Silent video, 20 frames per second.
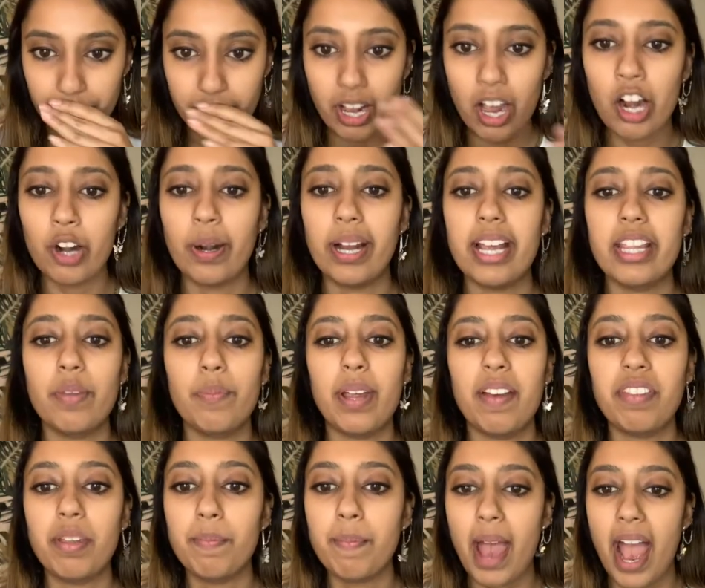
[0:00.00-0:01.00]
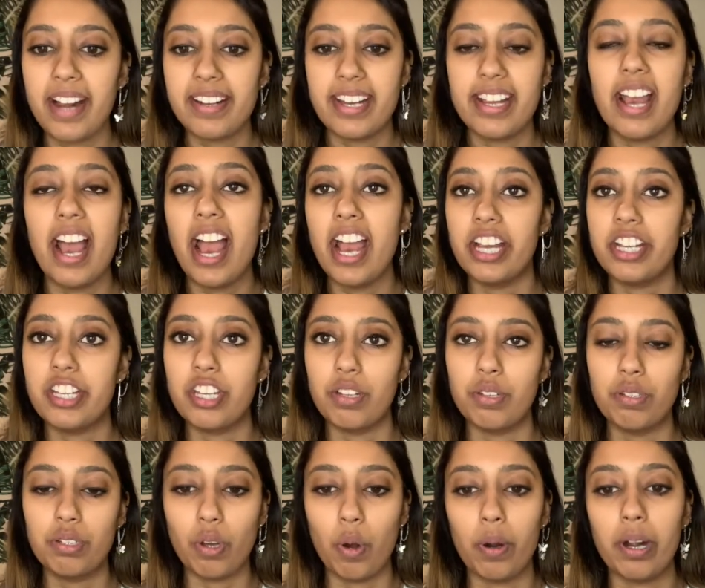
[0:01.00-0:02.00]
All right, and then we have the Magnet
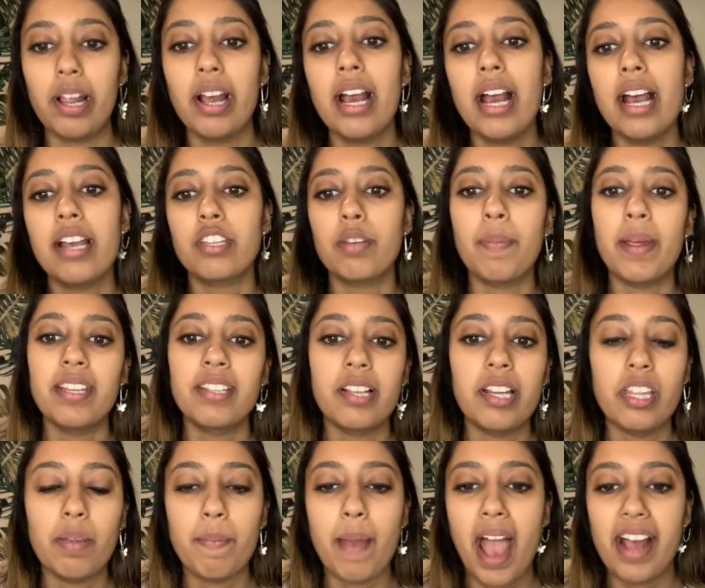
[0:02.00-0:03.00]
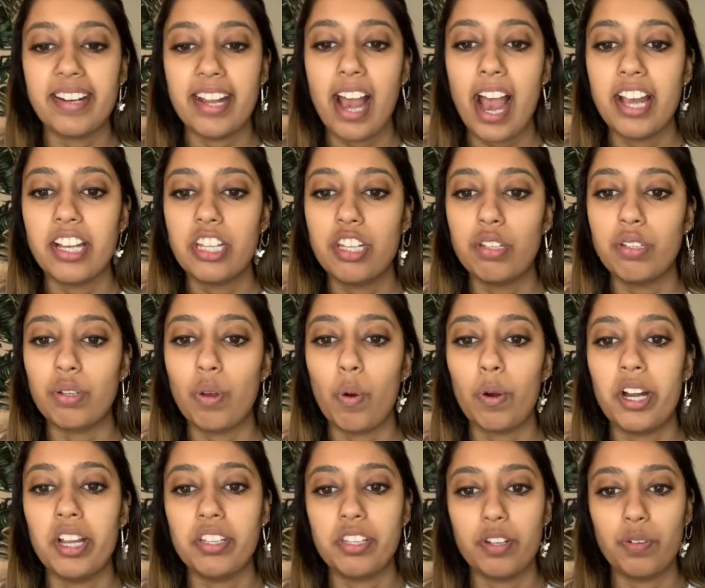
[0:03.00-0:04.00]
IQ score. So basically the Magnet IQ score
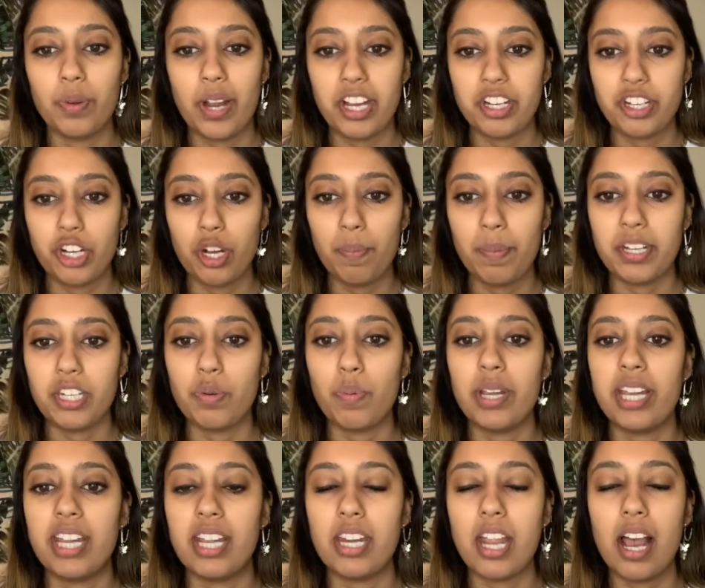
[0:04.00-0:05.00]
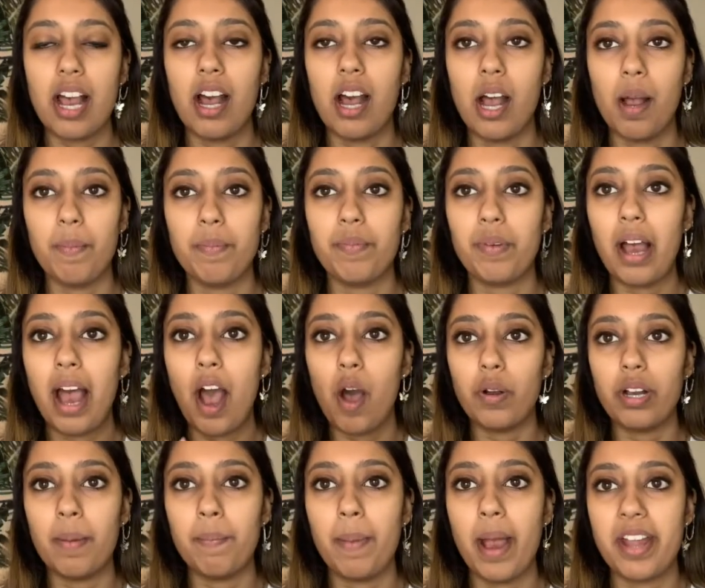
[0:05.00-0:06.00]
is the ratio between how
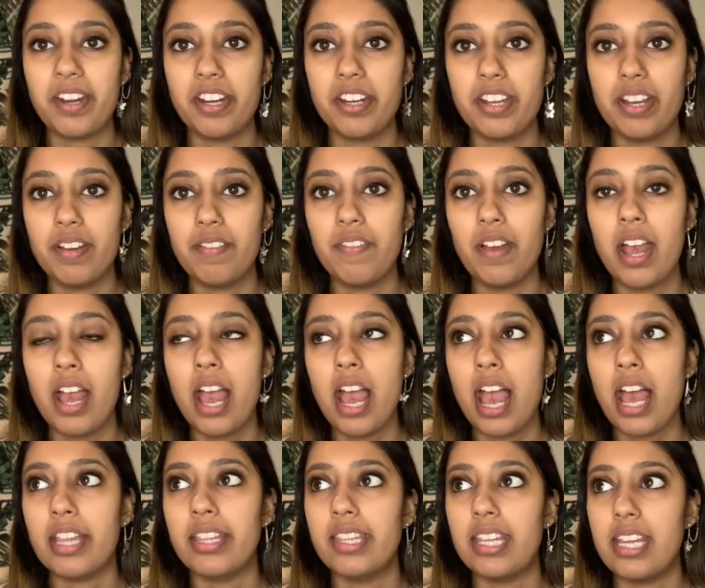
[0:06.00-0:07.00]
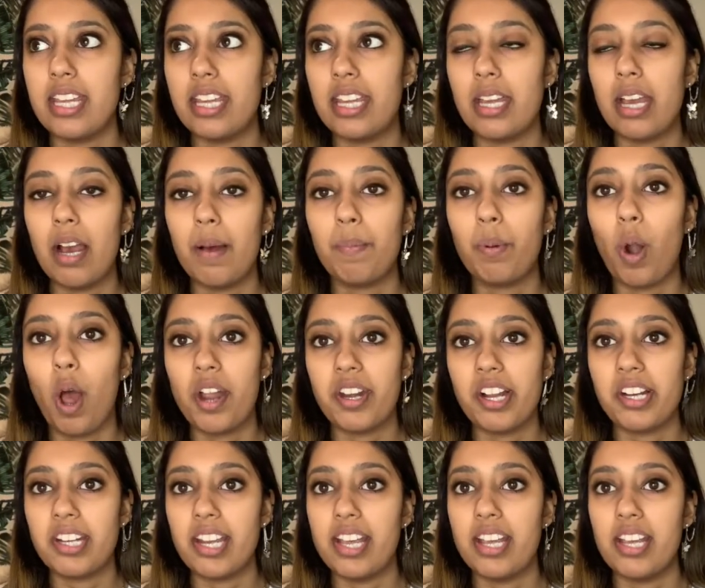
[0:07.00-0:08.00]
competitive the
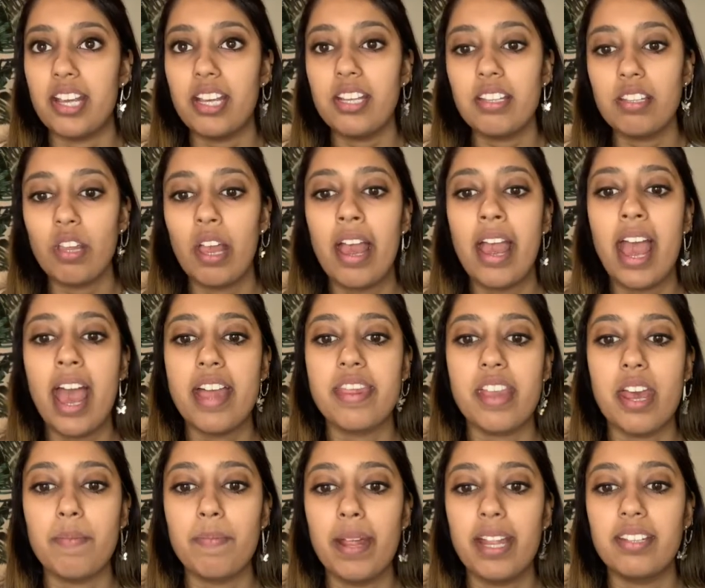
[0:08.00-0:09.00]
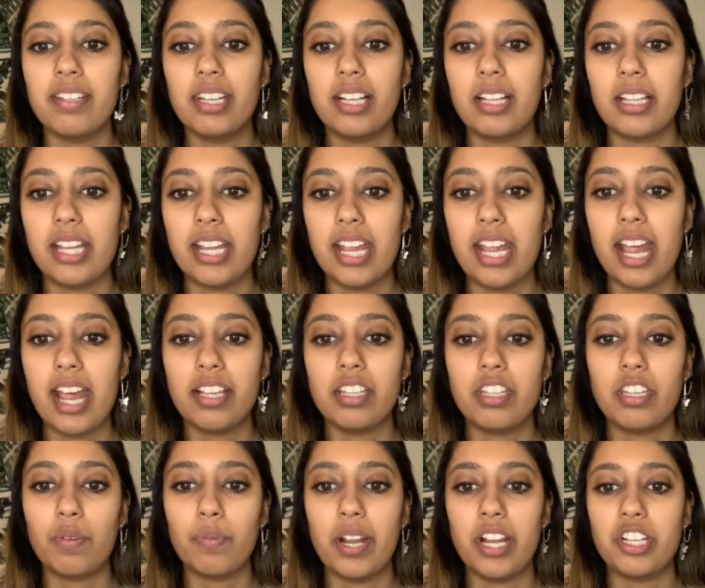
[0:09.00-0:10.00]
product is, and then basically it's
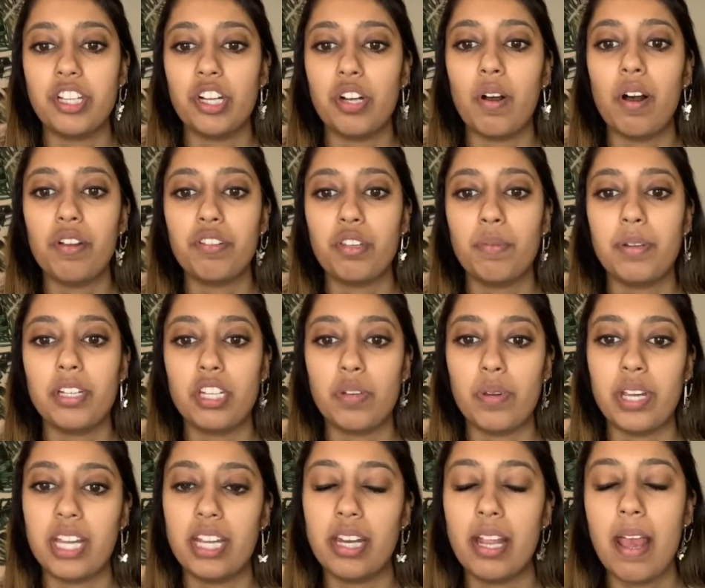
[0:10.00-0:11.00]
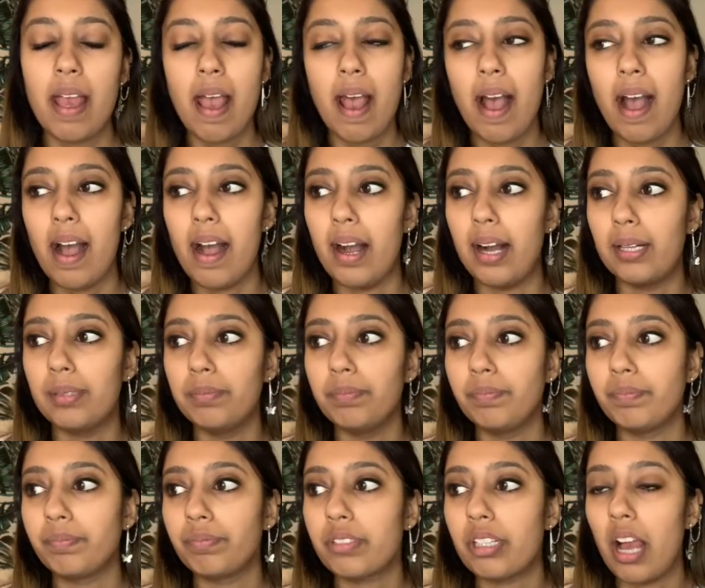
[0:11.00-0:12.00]
the ratio also between
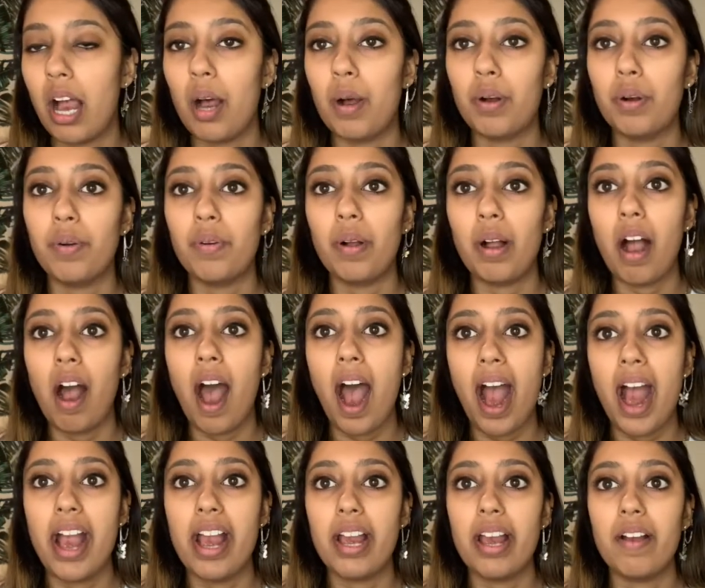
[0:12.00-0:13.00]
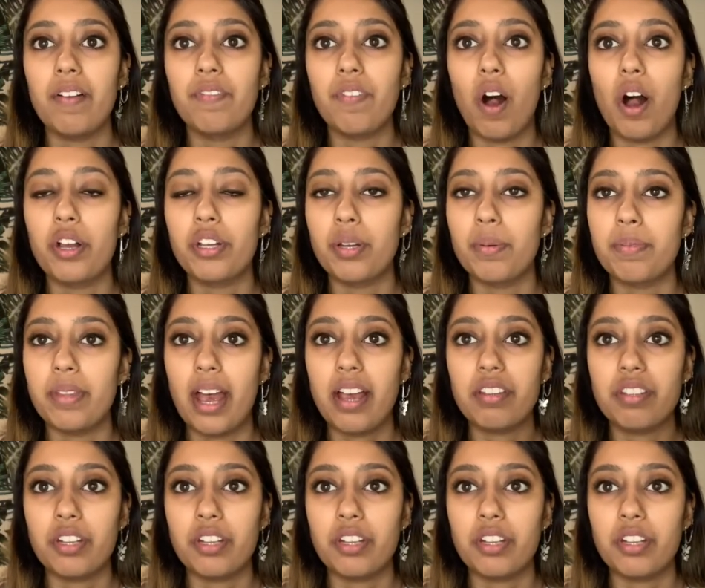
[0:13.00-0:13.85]
how high volume that